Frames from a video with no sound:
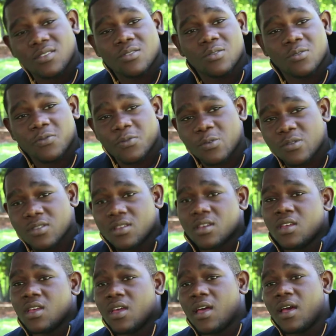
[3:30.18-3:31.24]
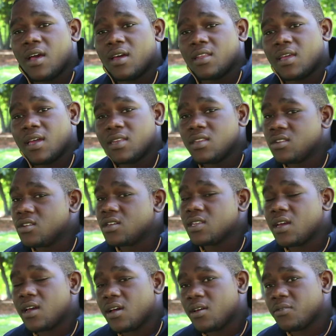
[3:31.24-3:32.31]
and so forth. And I did not
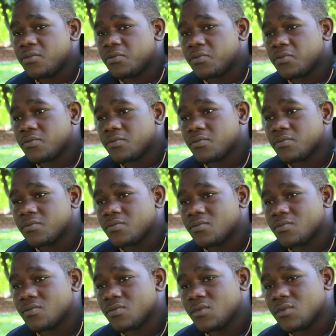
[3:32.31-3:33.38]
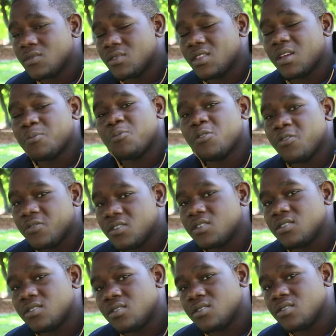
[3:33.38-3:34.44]
have that
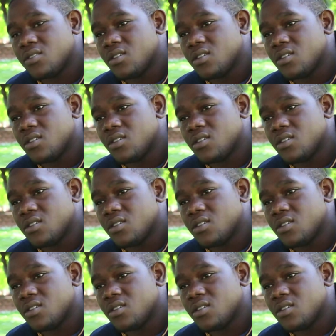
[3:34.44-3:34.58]
privilege.